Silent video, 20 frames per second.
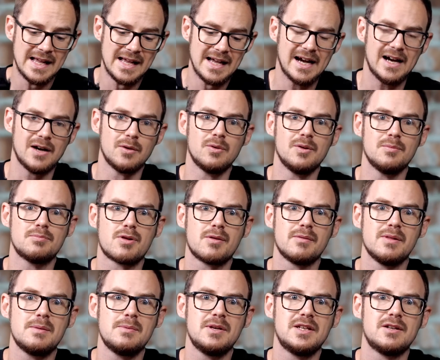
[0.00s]
I will
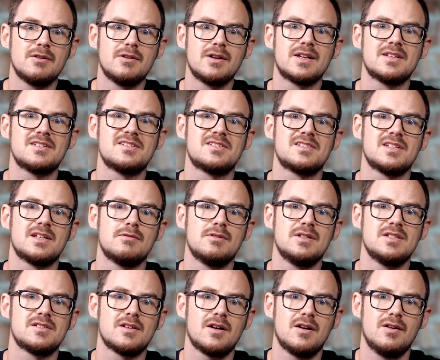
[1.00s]
probably be doing a
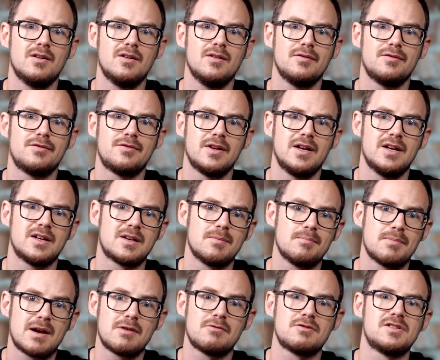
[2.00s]
series of
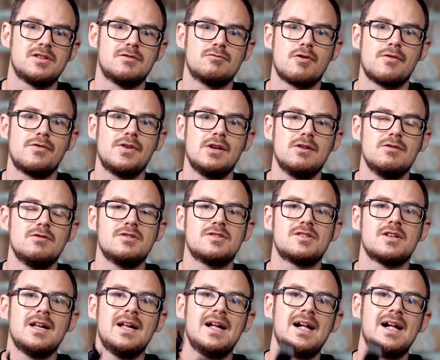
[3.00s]
comparison reviews.